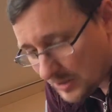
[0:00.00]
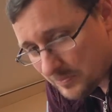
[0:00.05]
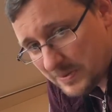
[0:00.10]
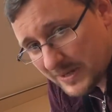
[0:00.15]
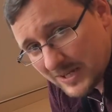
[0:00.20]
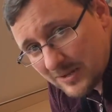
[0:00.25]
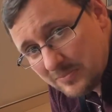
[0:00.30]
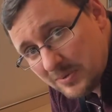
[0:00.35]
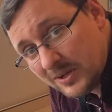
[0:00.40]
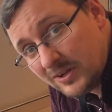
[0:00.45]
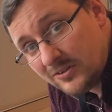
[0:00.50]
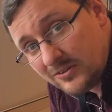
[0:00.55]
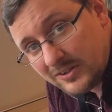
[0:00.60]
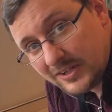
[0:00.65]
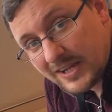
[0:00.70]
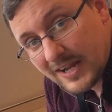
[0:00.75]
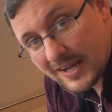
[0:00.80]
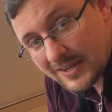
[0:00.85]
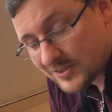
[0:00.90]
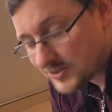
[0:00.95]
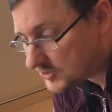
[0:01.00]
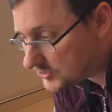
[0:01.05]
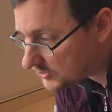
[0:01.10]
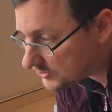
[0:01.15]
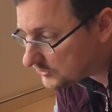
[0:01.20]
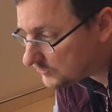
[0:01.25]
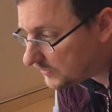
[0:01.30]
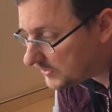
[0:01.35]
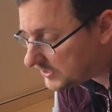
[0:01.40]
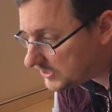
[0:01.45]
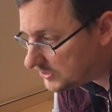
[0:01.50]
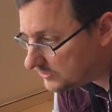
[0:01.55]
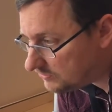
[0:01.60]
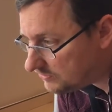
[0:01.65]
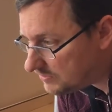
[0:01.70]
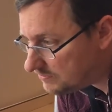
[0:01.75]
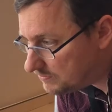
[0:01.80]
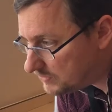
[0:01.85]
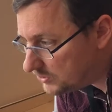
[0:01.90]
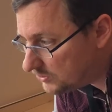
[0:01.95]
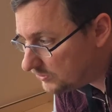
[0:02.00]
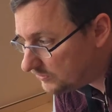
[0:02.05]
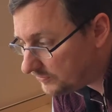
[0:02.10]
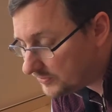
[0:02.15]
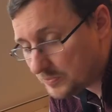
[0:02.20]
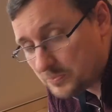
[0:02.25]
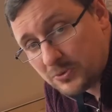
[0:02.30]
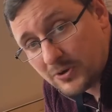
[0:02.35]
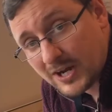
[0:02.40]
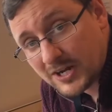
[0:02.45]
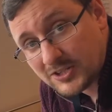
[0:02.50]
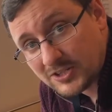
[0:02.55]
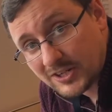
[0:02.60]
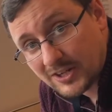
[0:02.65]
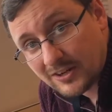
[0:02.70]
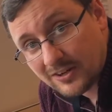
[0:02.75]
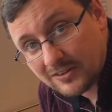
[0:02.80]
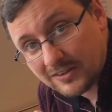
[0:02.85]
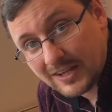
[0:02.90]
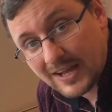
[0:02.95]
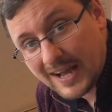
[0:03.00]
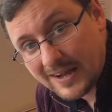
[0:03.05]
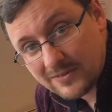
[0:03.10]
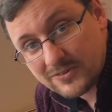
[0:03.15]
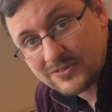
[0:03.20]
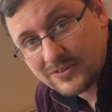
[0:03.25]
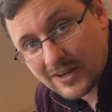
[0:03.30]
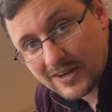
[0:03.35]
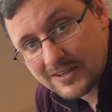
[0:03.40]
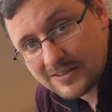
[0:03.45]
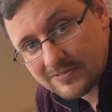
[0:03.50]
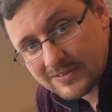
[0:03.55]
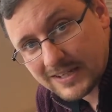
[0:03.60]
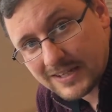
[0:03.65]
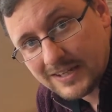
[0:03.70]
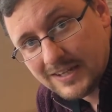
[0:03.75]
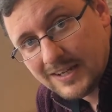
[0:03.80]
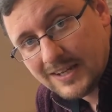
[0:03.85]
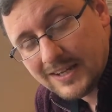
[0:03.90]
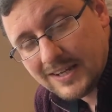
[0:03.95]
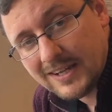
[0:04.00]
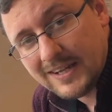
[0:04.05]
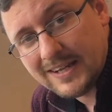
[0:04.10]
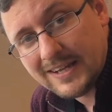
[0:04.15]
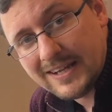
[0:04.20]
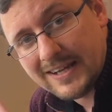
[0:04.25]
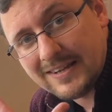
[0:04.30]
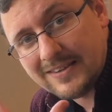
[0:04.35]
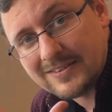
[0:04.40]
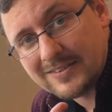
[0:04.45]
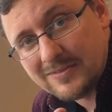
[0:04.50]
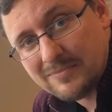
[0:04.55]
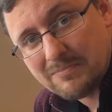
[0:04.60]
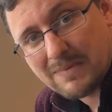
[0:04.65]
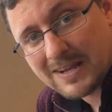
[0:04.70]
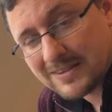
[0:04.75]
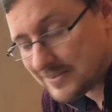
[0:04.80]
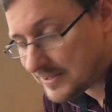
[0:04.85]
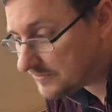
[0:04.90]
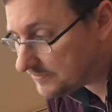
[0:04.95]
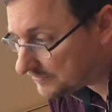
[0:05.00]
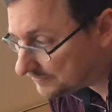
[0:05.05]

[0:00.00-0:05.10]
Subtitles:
big a balloon gets just when you remove the pressure on the outside of it. It is massive.